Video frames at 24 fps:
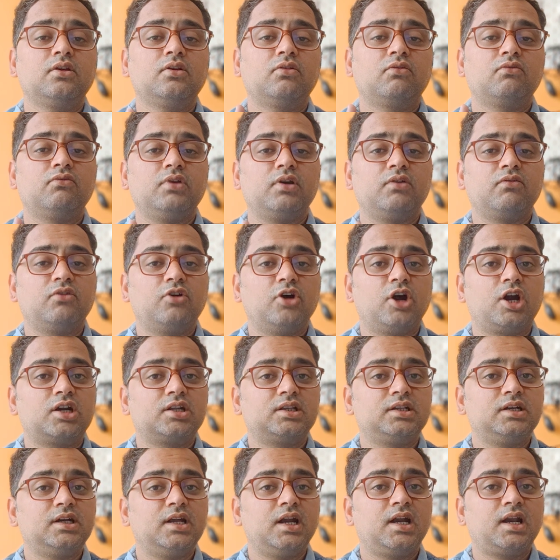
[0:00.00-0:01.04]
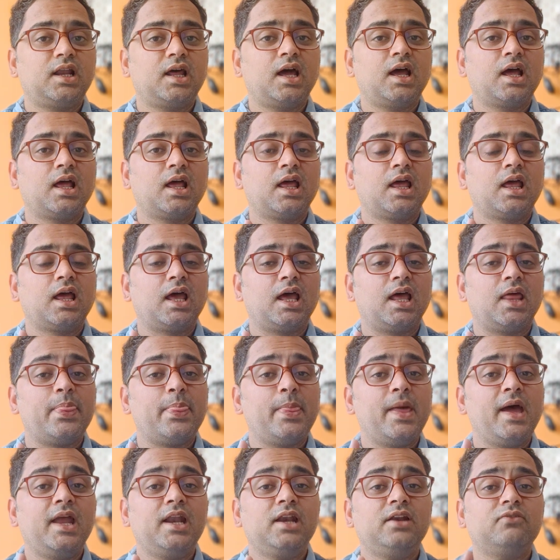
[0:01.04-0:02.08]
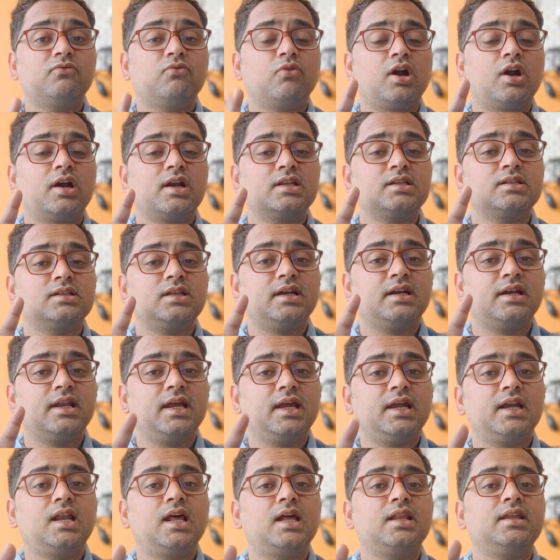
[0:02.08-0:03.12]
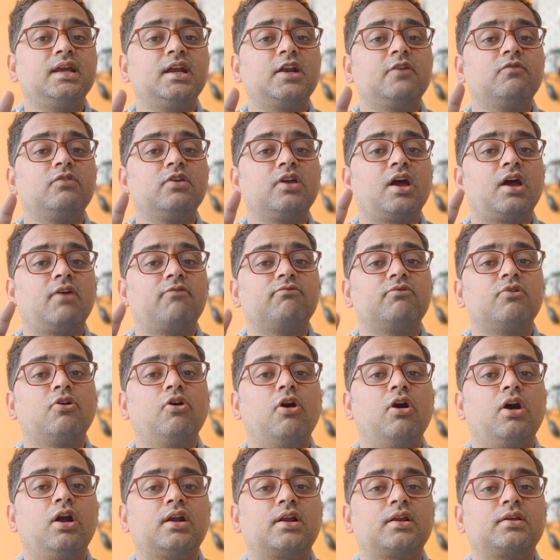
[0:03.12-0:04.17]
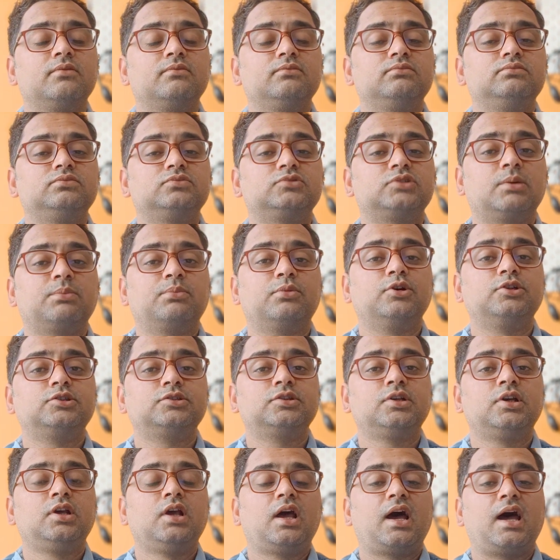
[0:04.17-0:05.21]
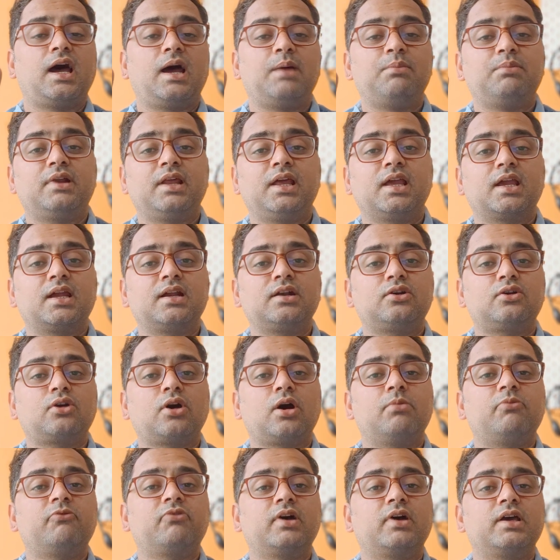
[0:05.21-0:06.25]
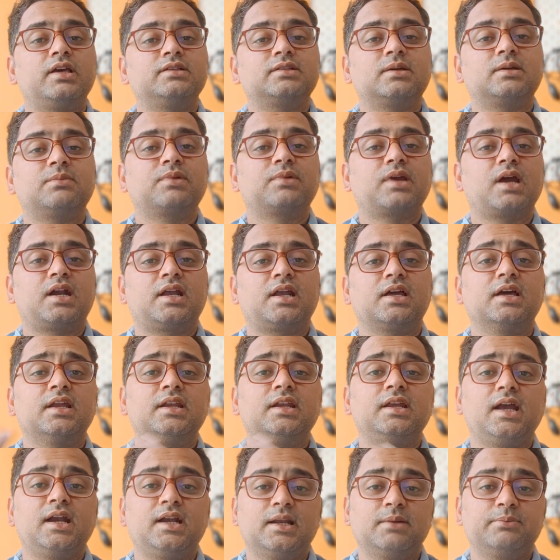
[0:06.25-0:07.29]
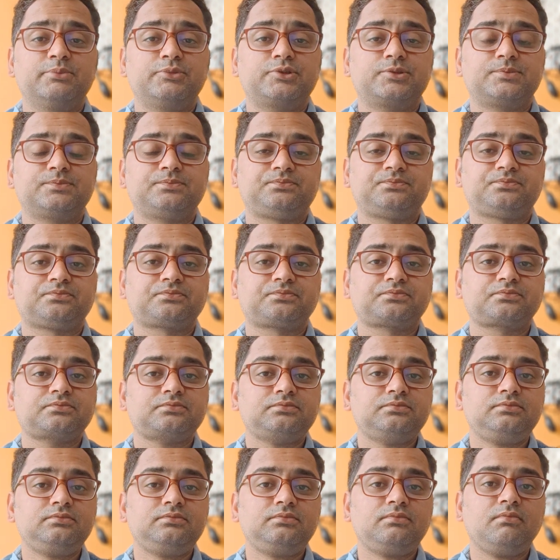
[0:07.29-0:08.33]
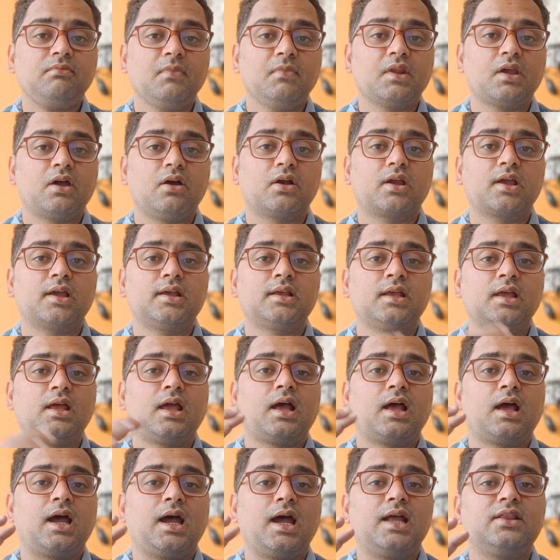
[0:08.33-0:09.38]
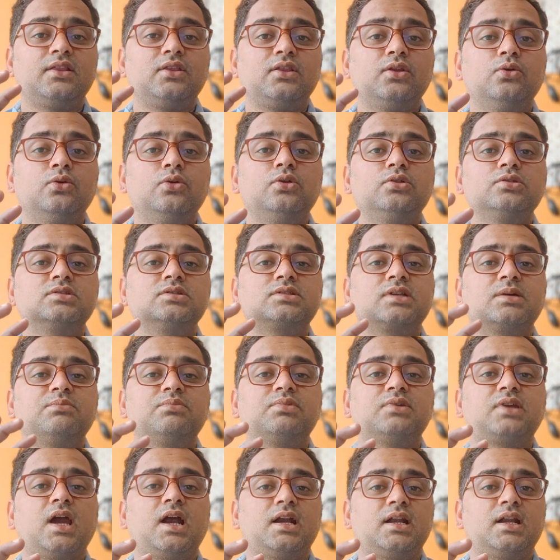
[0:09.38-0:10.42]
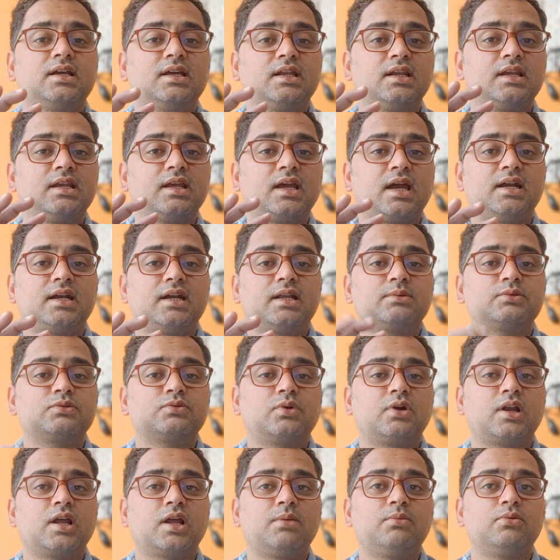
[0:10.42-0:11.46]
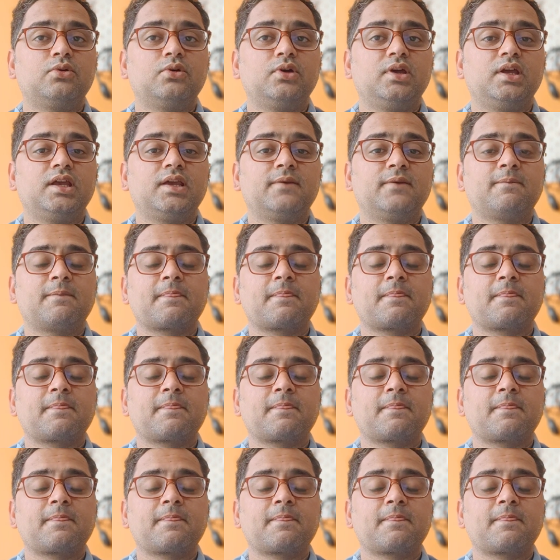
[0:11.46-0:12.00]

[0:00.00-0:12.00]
we have got the data, and then what is the data that we have got? Suppose I'm taking top 5 subcategory items. Okay, and those subcategory items, what I'm doing,